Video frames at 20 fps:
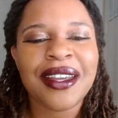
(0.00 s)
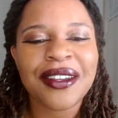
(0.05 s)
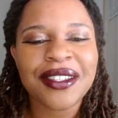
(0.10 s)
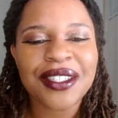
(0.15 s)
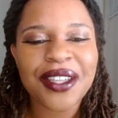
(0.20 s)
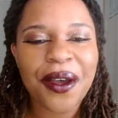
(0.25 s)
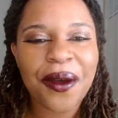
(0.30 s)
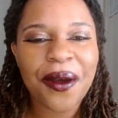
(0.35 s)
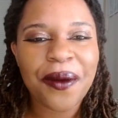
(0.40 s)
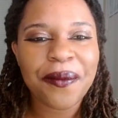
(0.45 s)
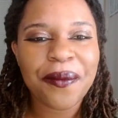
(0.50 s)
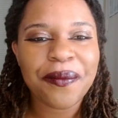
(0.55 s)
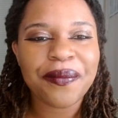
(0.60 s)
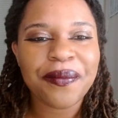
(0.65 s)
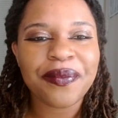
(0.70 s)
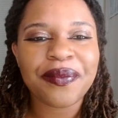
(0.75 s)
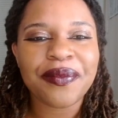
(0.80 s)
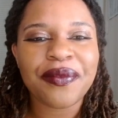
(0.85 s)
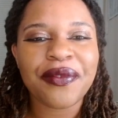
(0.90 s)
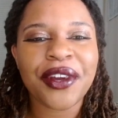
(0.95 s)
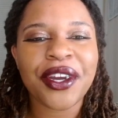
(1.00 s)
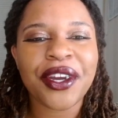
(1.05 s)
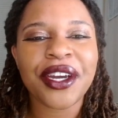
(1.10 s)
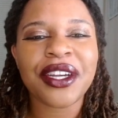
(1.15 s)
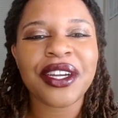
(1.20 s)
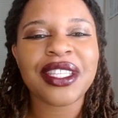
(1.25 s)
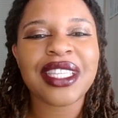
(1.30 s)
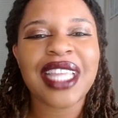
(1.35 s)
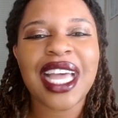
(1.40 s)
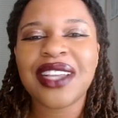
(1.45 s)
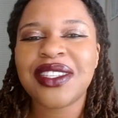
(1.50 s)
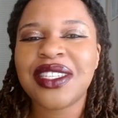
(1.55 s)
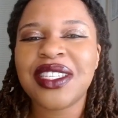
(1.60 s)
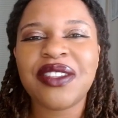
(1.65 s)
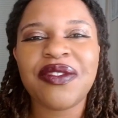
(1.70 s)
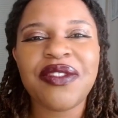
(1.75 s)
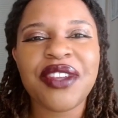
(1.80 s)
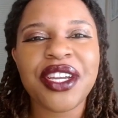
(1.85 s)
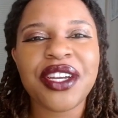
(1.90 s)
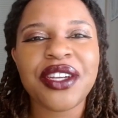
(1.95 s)
So, for thousands
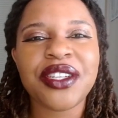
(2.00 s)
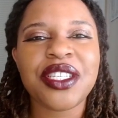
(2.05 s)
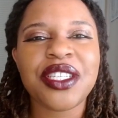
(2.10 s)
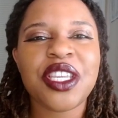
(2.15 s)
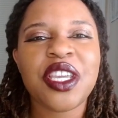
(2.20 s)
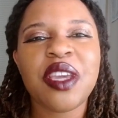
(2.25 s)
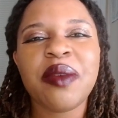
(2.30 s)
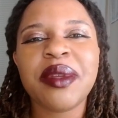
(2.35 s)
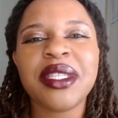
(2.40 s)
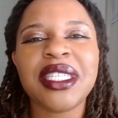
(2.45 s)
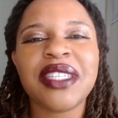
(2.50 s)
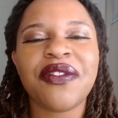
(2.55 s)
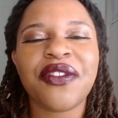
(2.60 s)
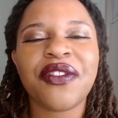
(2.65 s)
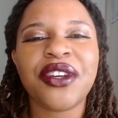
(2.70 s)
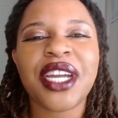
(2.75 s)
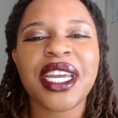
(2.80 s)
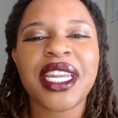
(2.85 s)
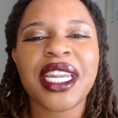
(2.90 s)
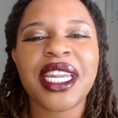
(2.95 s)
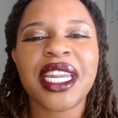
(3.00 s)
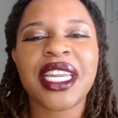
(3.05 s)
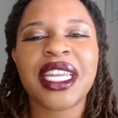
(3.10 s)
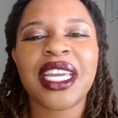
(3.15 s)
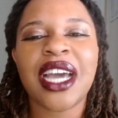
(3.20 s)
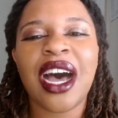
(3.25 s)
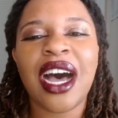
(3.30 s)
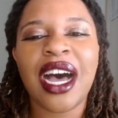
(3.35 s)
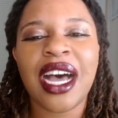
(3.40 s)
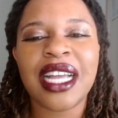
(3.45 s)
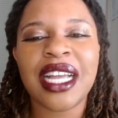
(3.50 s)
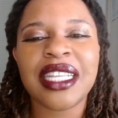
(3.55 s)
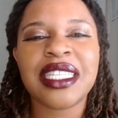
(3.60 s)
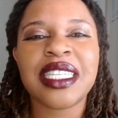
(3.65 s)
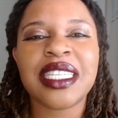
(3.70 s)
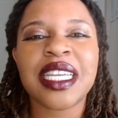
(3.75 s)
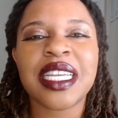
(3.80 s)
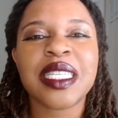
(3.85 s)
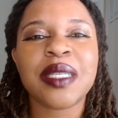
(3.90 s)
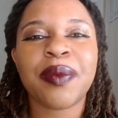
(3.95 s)
of years, humans have created gods
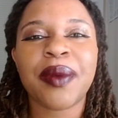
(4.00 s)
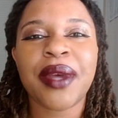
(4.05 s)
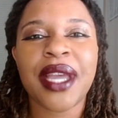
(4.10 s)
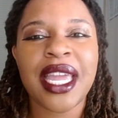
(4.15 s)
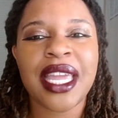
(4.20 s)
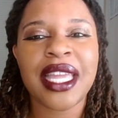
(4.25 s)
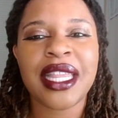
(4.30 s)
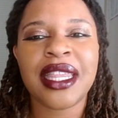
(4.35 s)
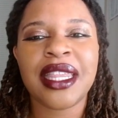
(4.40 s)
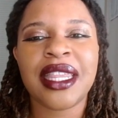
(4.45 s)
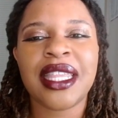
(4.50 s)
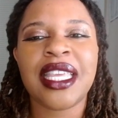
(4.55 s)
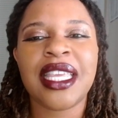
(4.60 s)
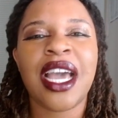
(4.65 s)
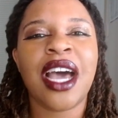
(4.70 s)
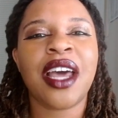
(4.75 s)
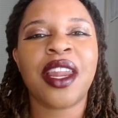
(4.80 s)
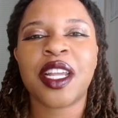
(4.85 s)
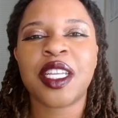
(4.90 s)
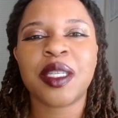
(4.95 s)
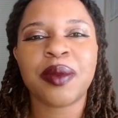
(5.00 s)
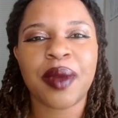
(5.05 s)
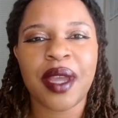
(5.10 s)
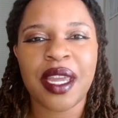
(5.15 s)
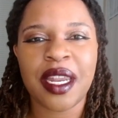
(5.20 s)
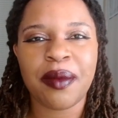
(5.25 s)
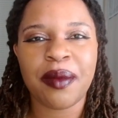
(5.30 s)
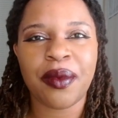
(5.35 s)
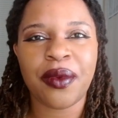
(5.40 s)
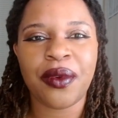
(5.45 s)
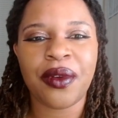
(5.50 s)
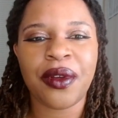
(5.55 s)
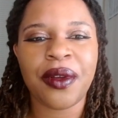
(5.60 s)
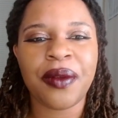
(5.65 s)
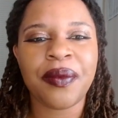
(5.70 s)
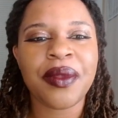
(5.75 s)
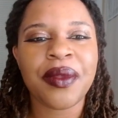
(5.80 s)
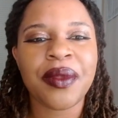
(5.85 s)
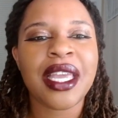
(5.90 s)
to explain the unexplainable.